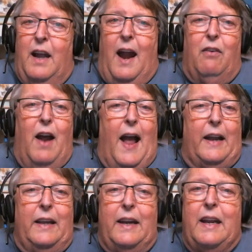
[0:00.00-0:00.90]
Iraq,
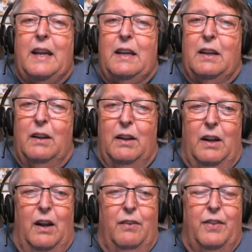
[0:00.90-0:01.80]
any
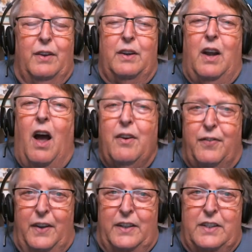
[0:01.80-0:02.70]
of the
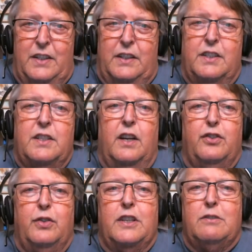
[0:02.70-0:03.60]
conflicts that this
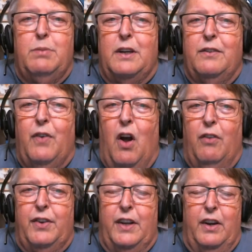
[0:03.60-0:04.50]
country has been
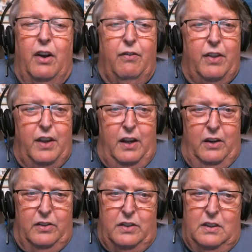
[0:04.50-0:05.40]
involved in over the
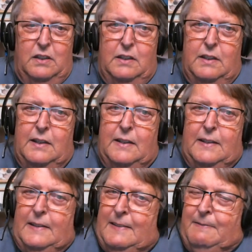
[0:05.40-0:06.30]
years.
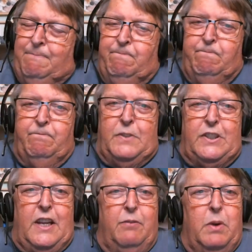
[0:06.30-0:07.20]

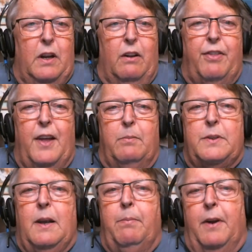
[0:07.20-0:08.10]
Just give them a little
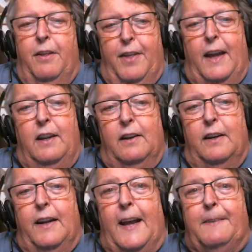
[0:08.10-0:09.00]
thumbs up and a thank you
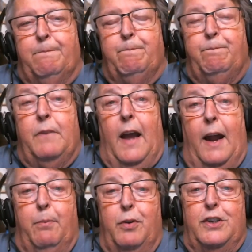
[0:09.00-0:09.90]
today.
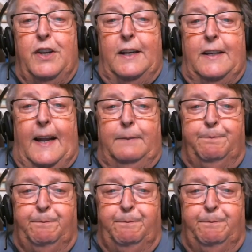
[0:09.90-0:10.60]
I'd appreciate that.